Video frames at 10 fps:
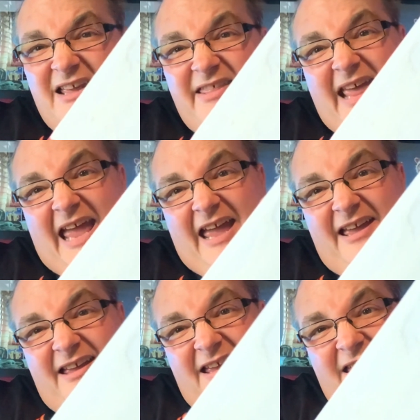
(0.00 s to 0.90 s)
There,
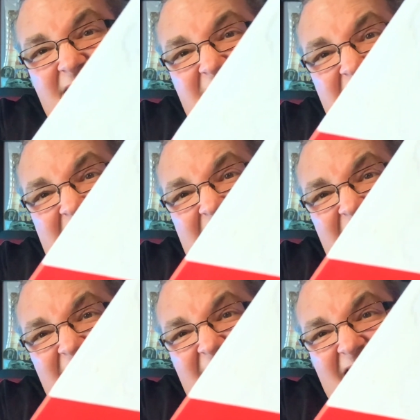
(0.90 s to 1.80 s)
you see that?
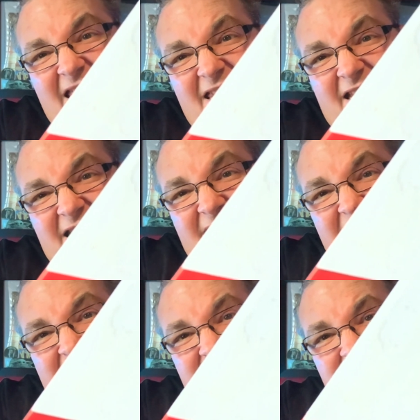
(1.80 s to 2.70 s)
You can see
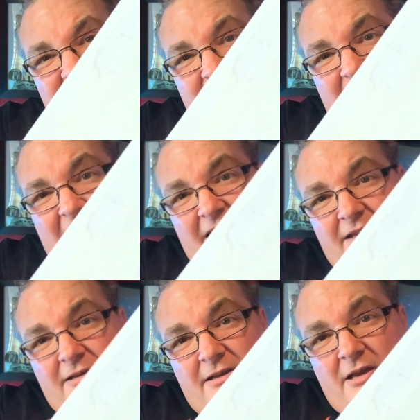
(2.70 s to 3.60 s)
that sticker there,
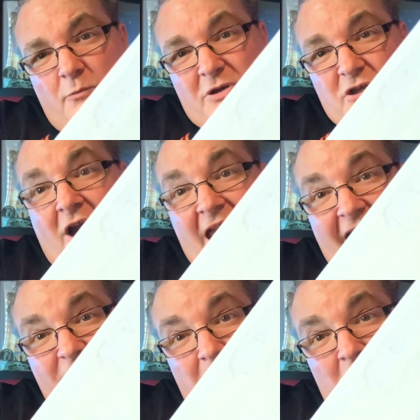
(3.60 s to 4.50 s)
which I
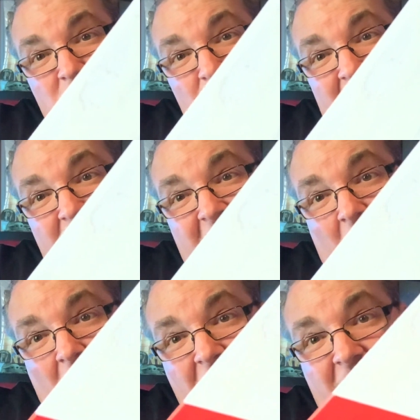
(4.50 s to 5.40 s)
have peeled a bit of it
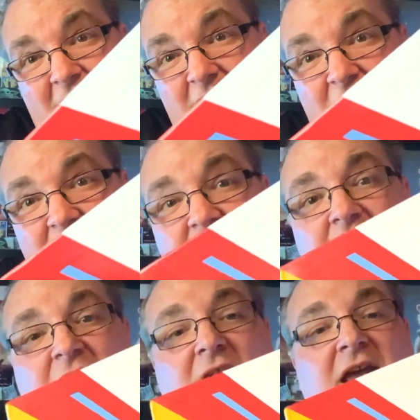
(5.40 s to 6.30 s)
off.
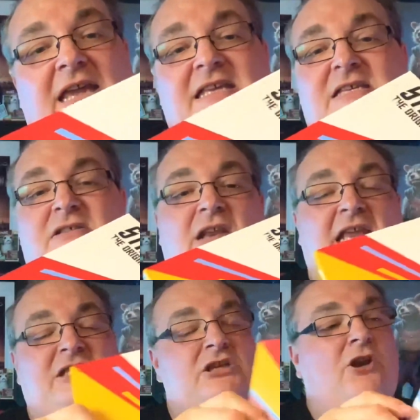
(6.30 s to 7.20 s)
Uh, it's,
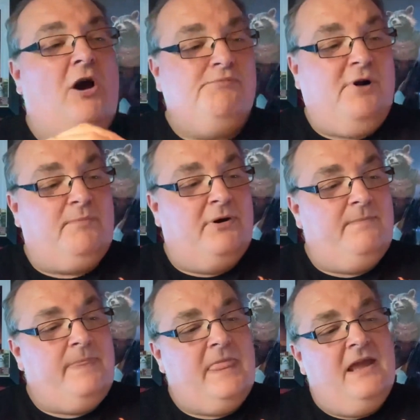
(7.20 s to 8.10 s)
it's not a
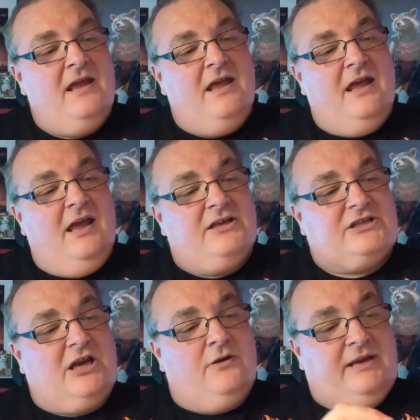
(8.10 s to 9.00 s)
problem
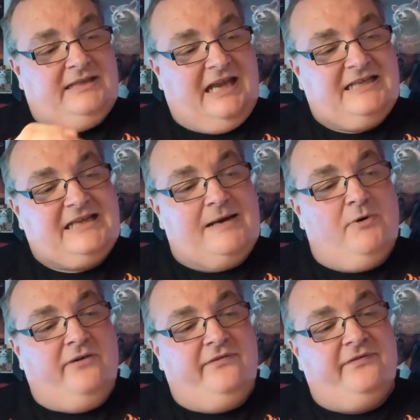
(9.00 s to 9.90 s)
so it does come
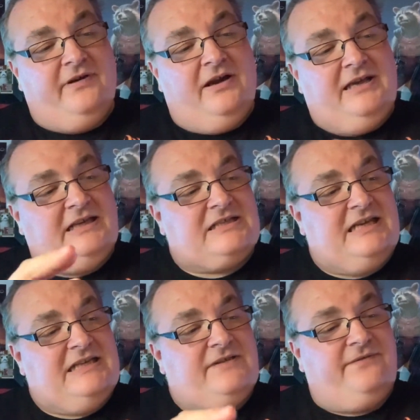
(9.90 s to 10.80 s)
off uh, it doesn't
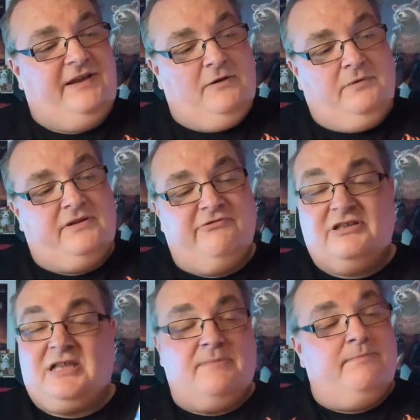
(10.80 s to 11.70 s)
interfere with the
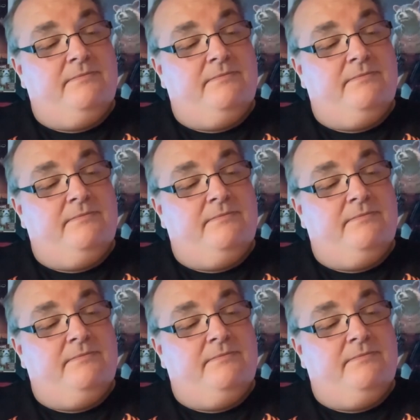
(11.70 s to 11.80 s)
rest of the,